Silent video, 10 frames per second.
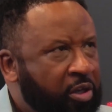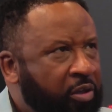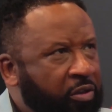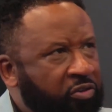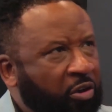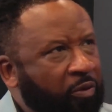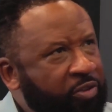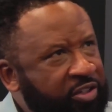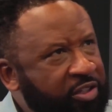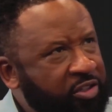So
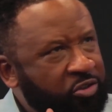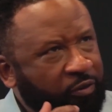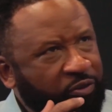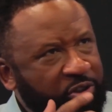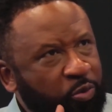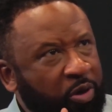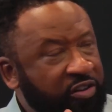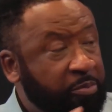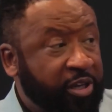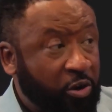this isn't your first one. You've
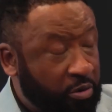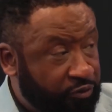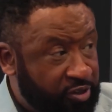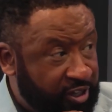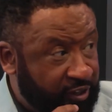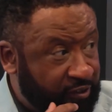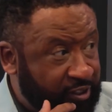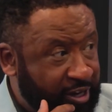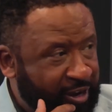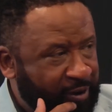been going for years now.